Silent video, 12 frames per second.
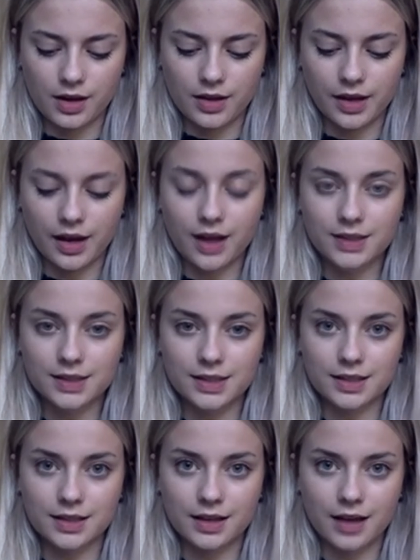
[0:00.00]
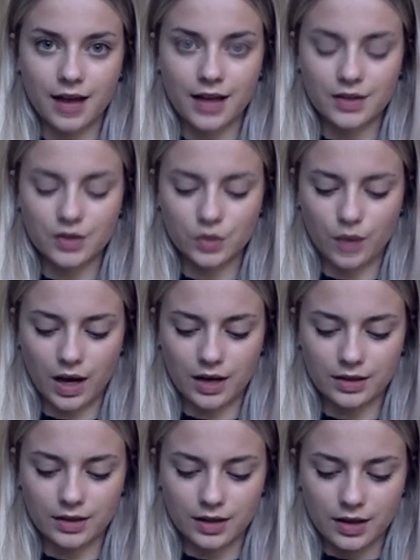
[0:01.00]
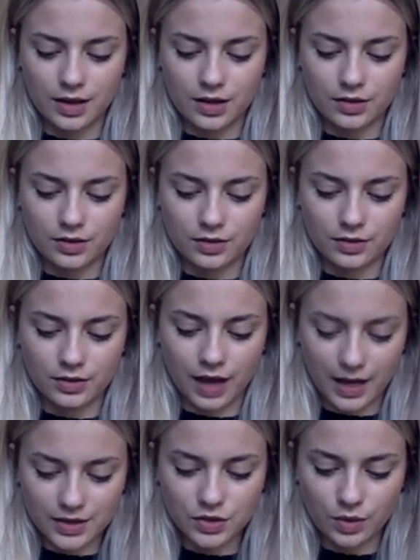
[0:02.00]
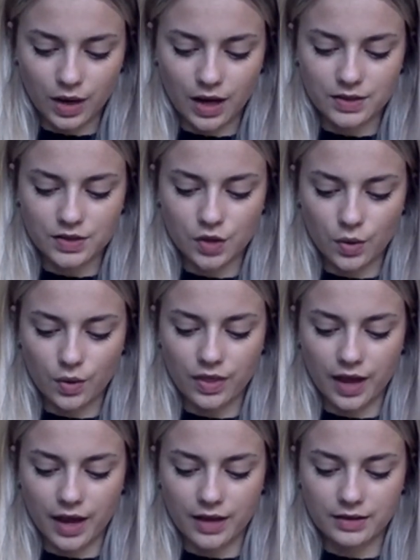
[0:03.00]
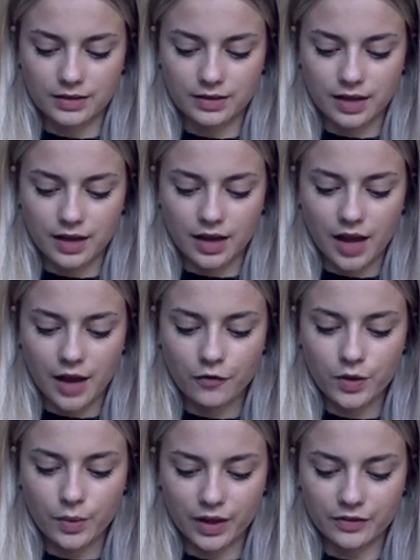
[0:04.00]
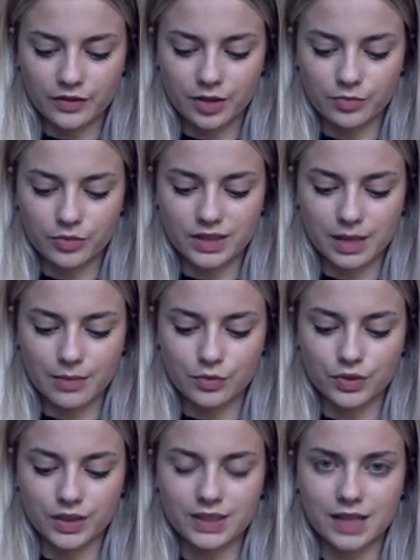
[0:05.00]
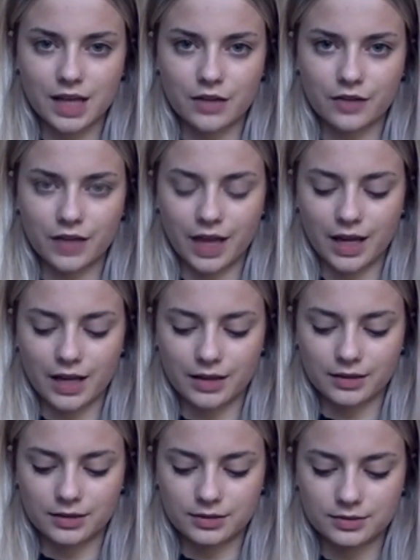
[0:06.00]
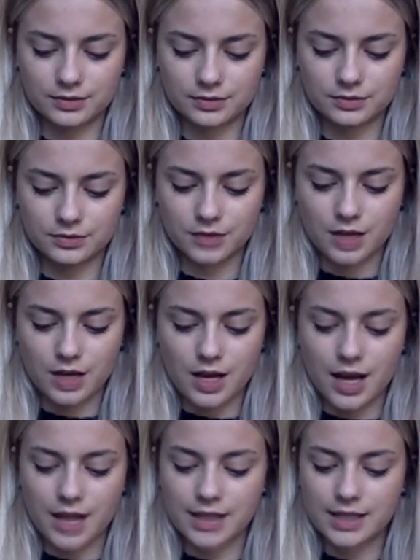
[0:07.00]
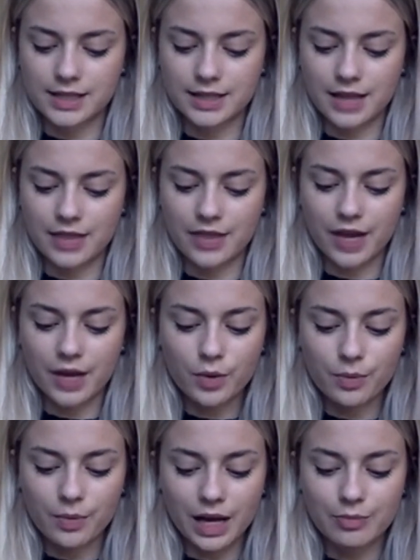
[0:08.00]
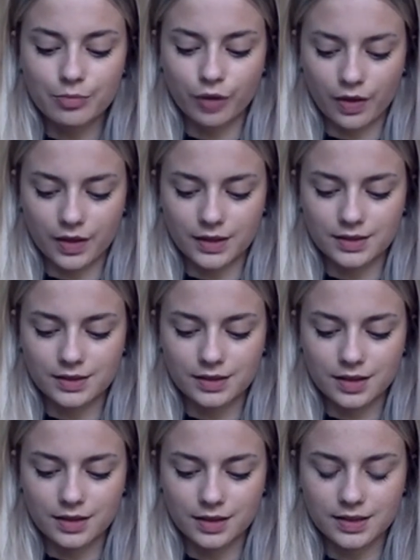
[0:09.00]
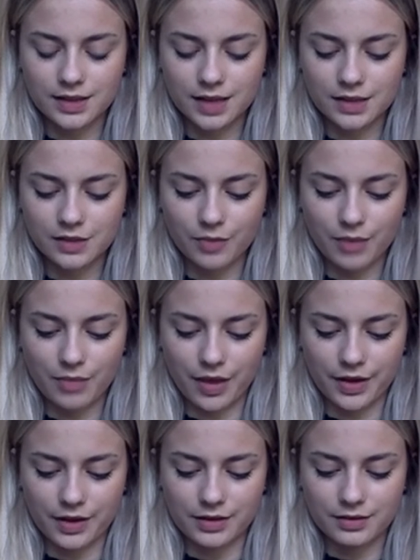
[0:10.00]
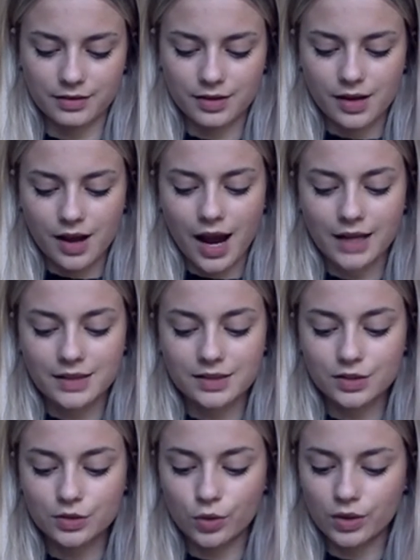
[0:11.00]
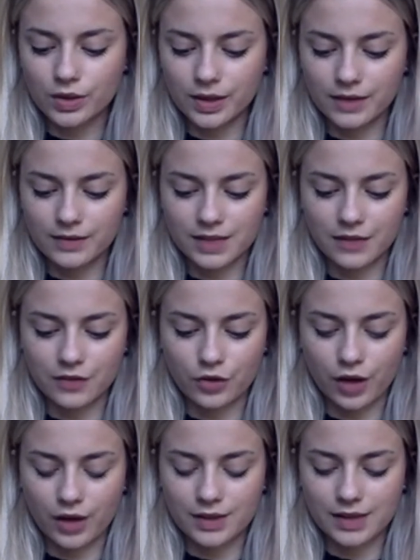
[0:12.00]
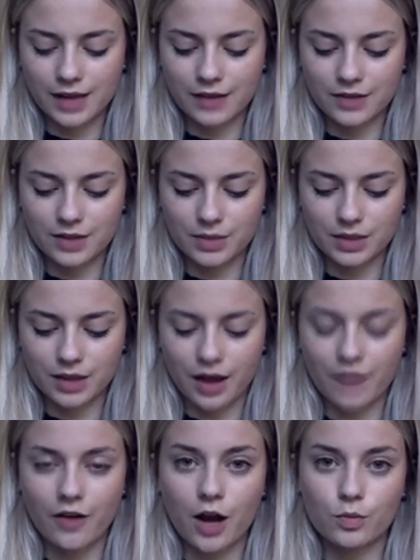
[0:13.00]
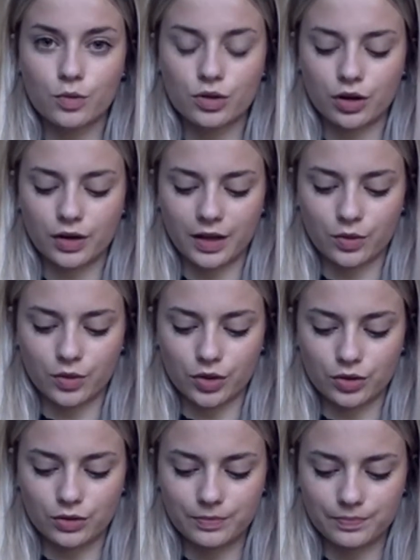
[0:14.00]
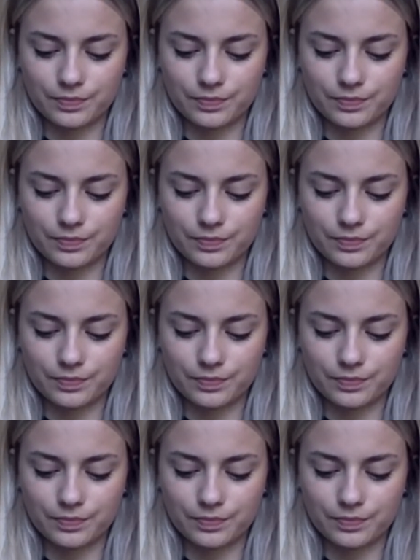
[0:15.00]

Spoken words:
They answered, As you are, so are they. Every one of them resembled the son of a king.' And he said, 'They were my brothers, the sons of my mother. As the Lord lives, if you had saved them alive, I would not kill you.'